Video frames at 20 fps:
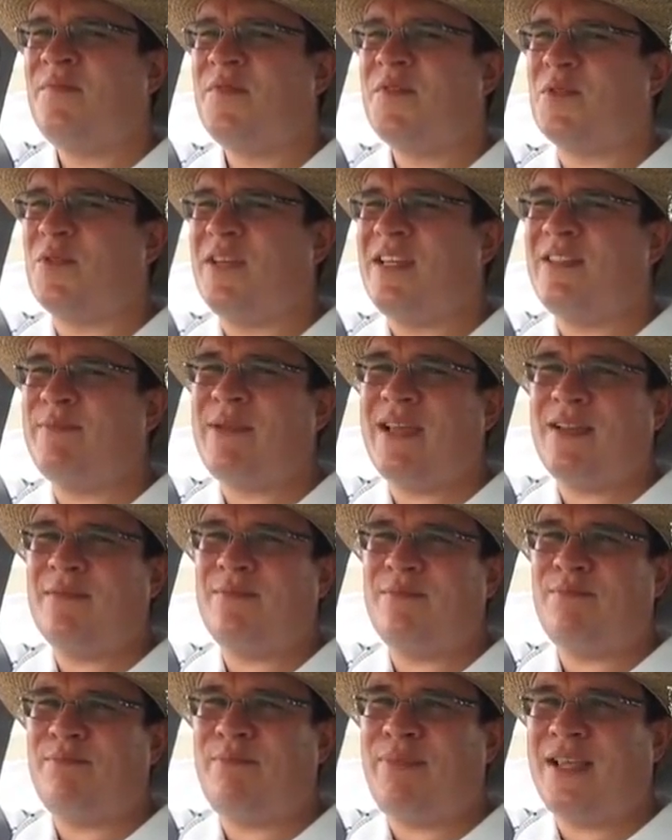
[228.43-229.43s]
So he's
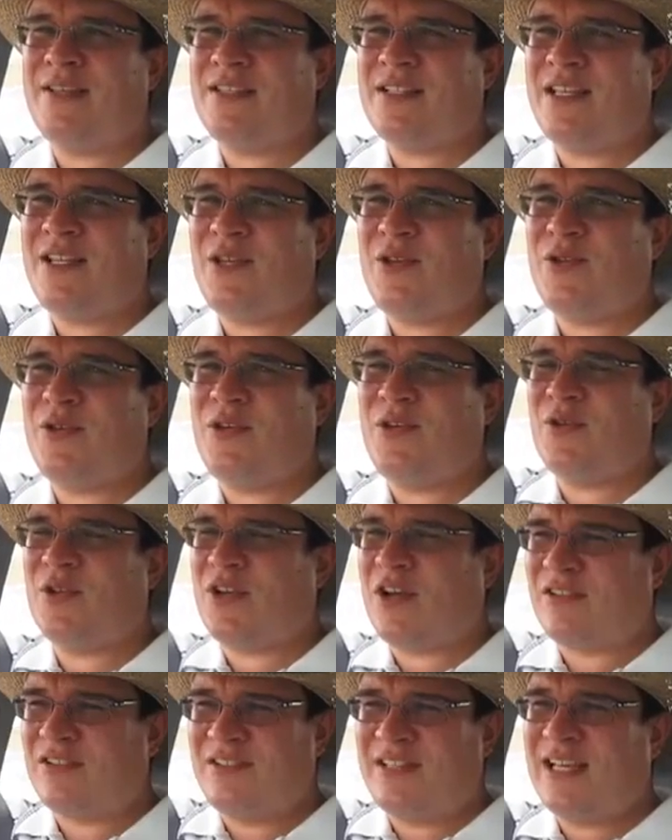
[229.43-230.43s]
basically, you
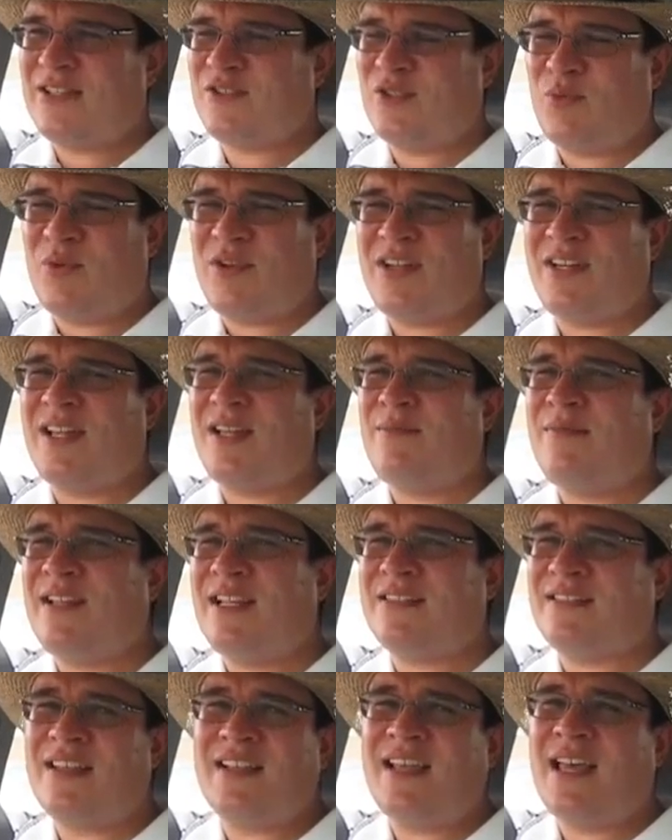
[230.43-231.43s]
cuddle next to one of them,
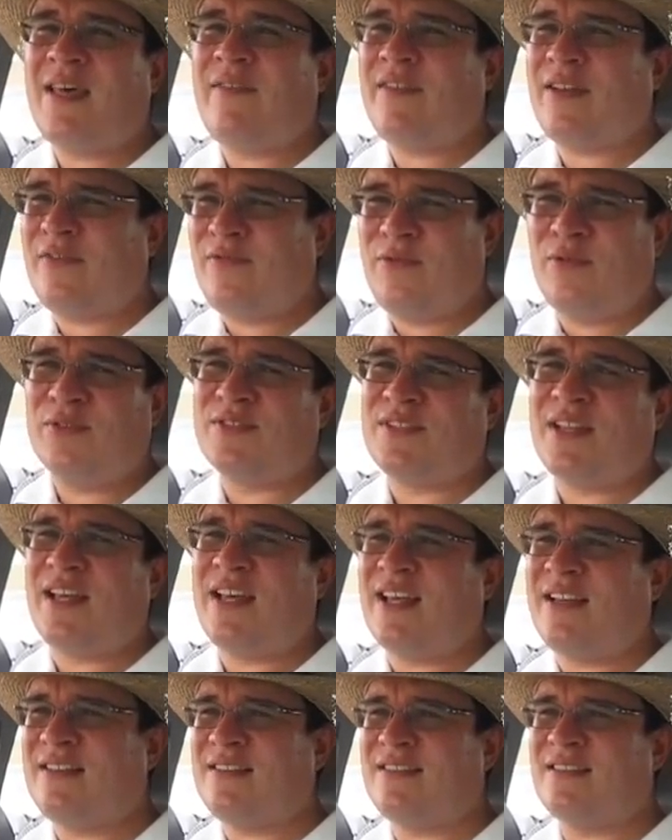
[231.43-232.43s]
it's like having a
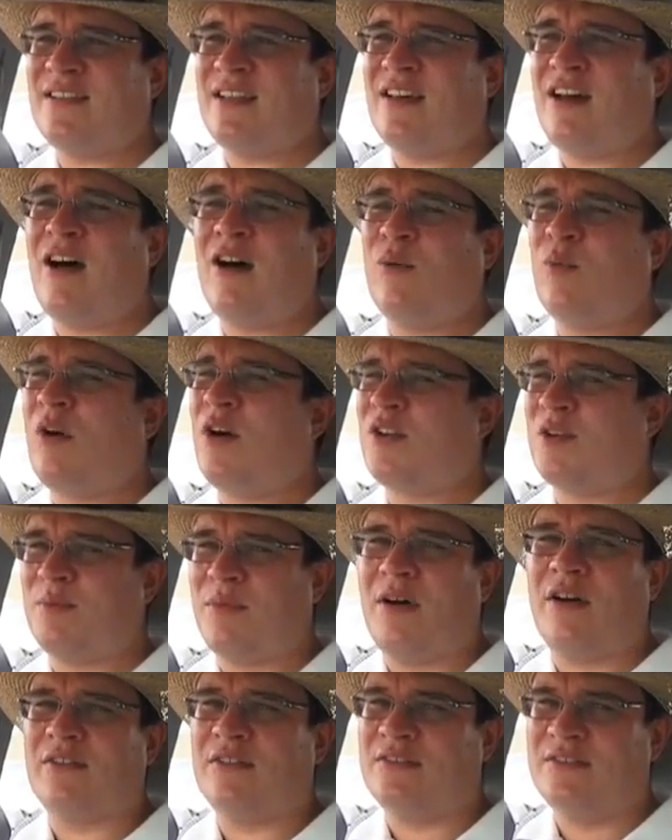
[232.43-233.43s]
full-size hot water
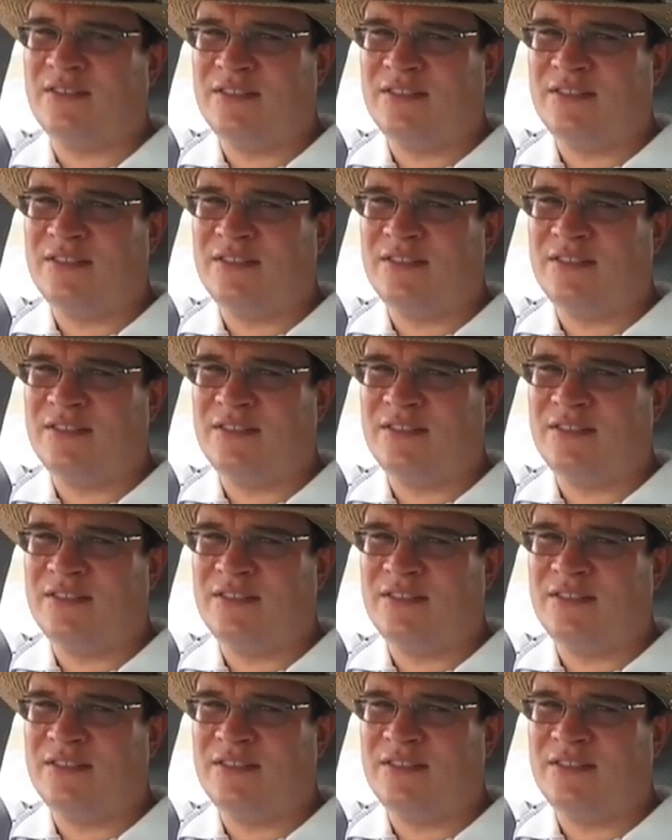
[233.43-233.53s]
bottle.